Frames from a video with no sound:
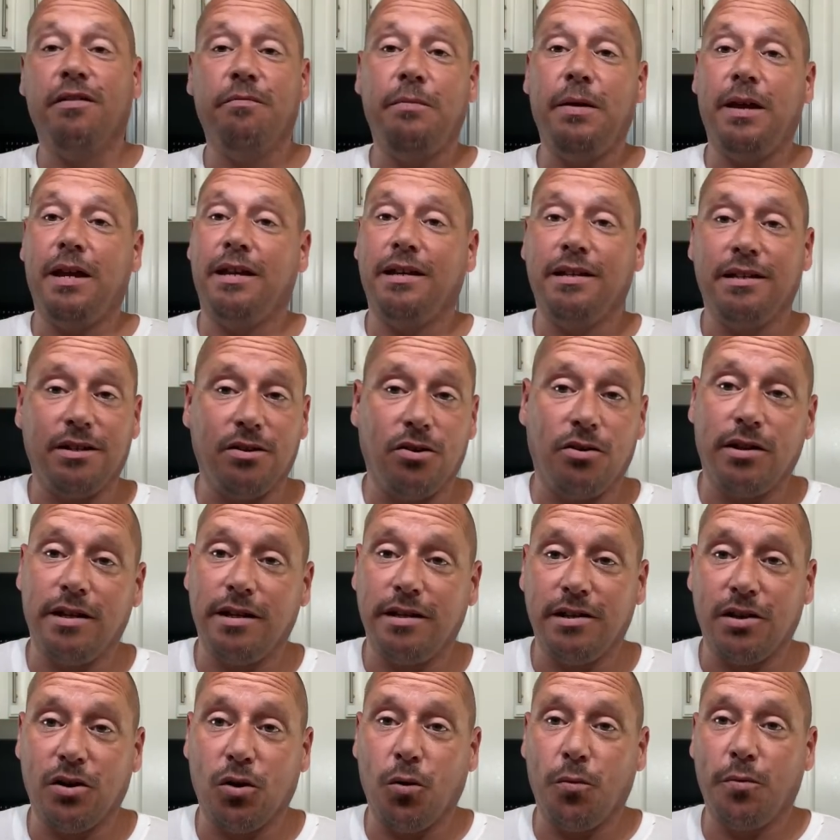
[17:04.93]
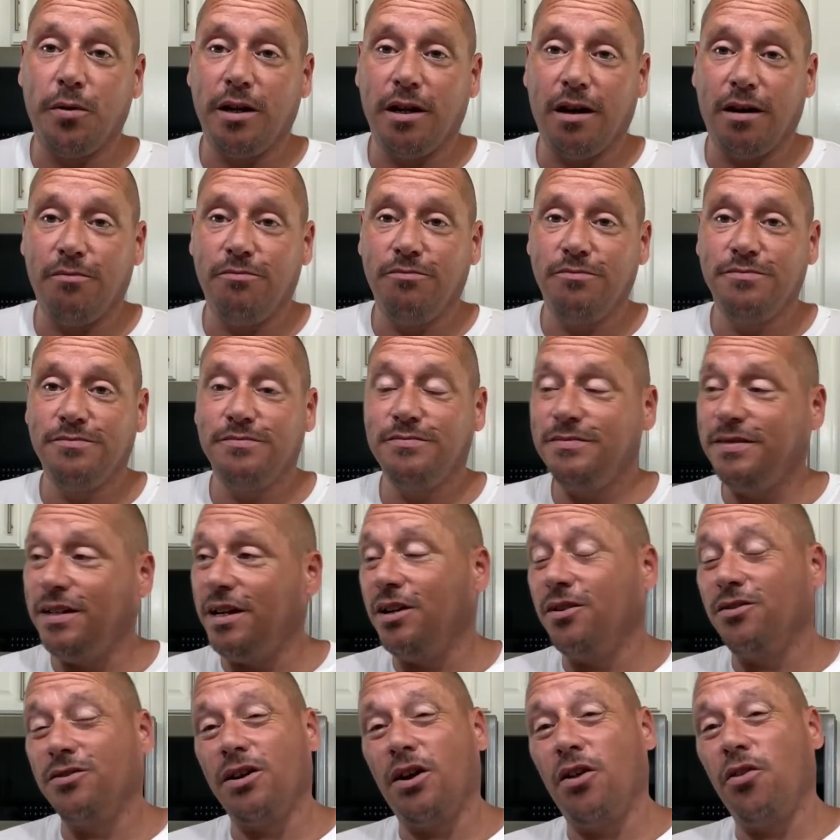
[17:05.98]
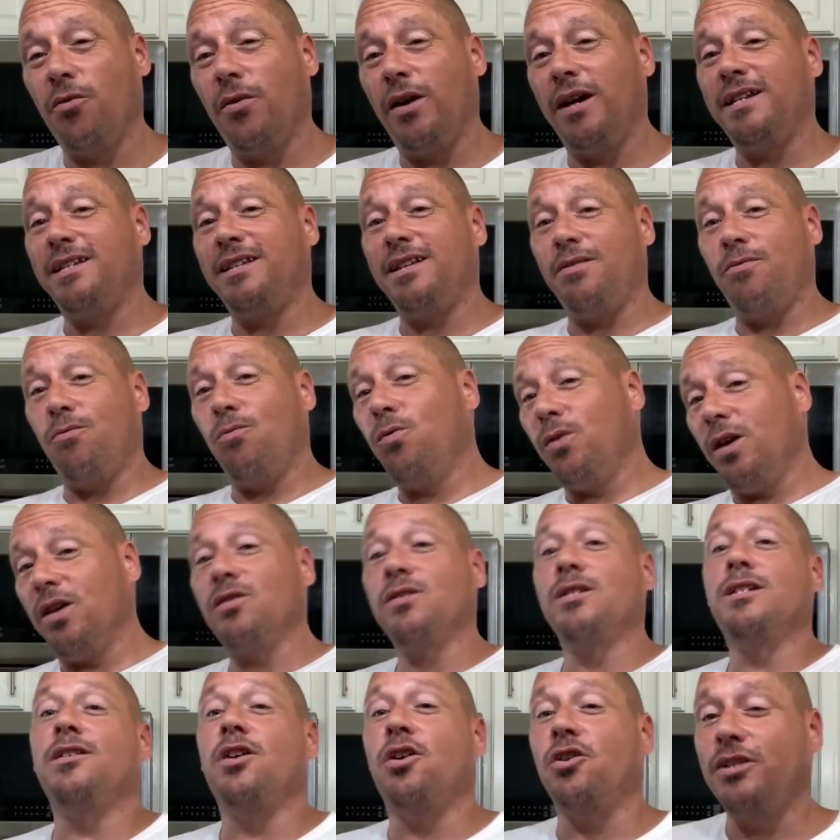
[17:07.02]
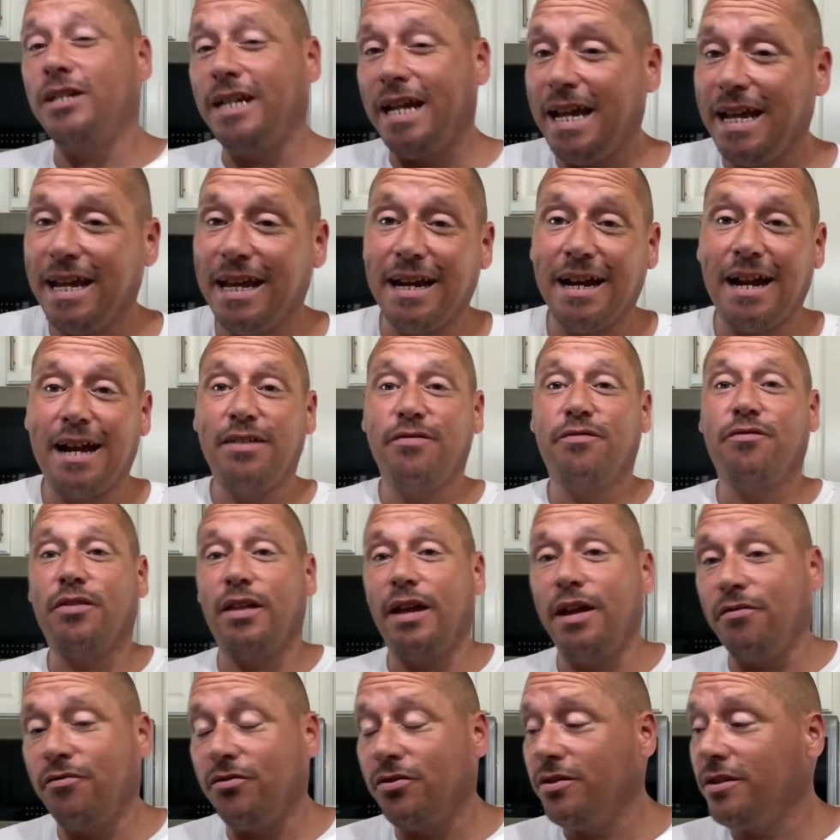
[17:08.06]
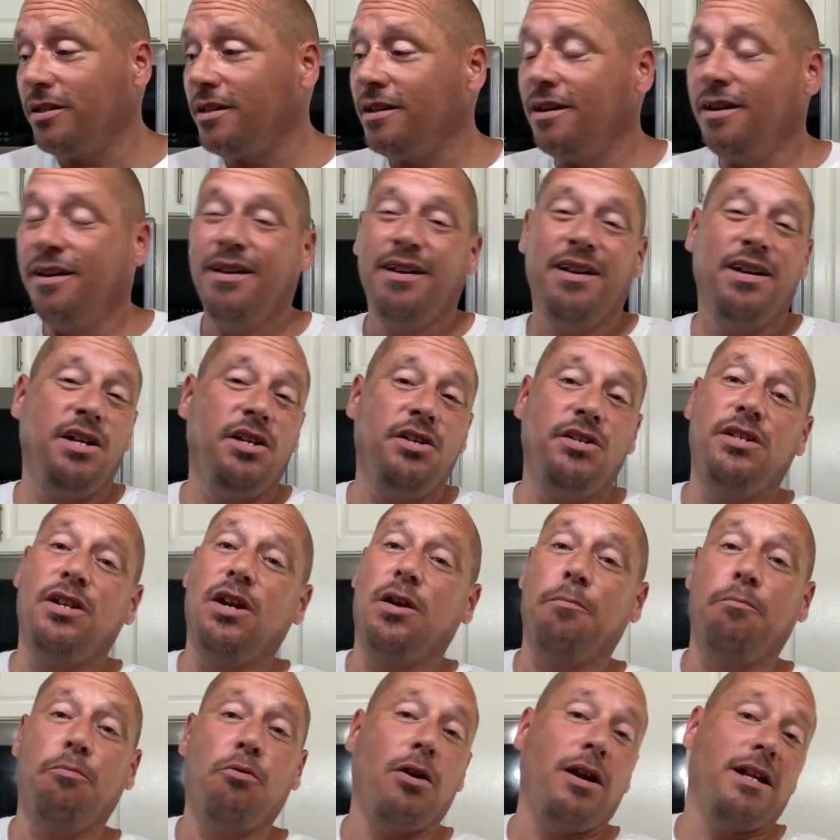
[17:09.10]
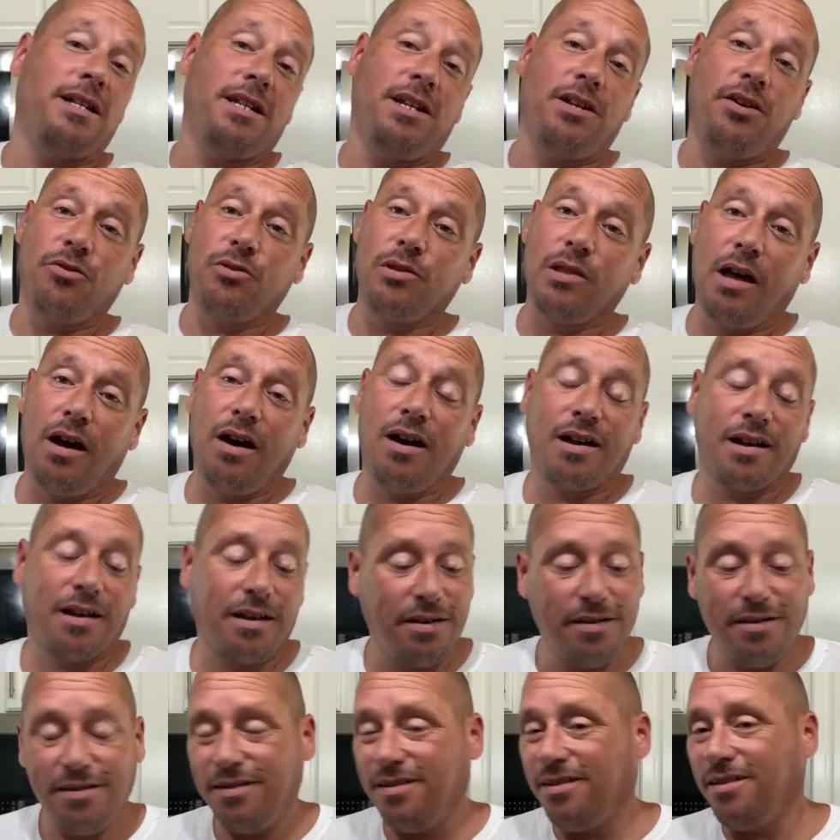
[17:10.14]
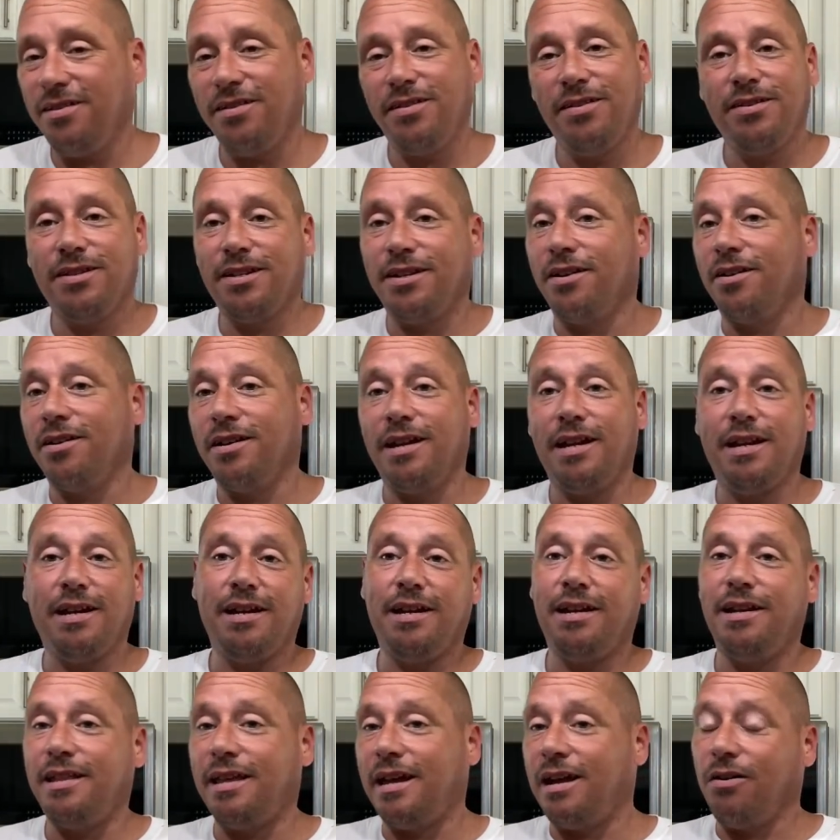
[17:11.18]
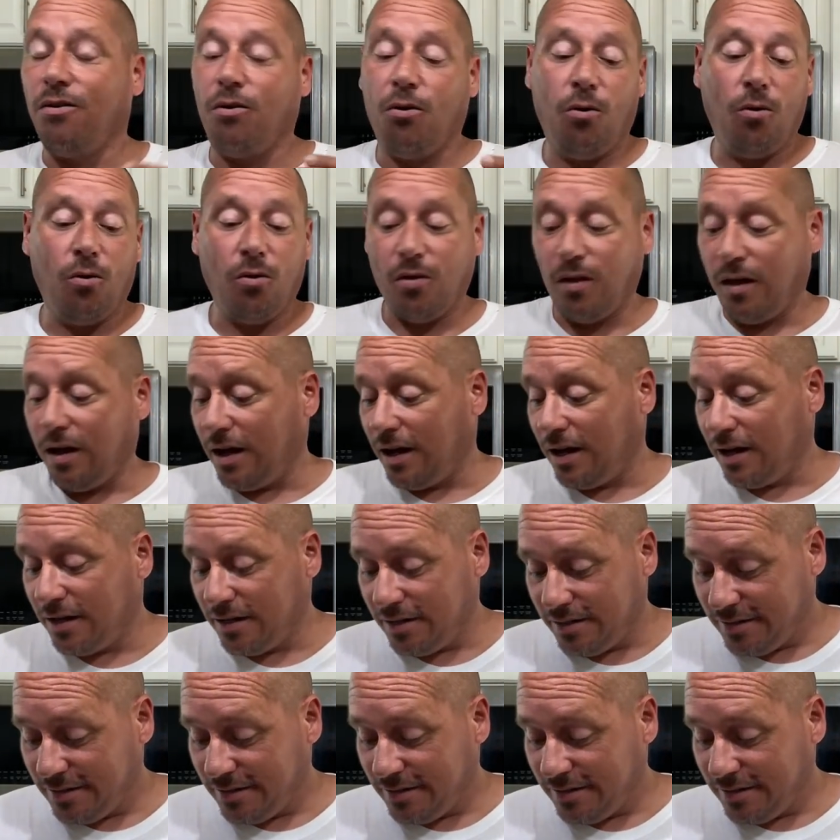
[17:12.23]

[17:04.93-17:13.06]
of baking soda in there opened up. You know, otherwise it will start taking on flavors. You start pressing your luck. You start getting into that whole uh,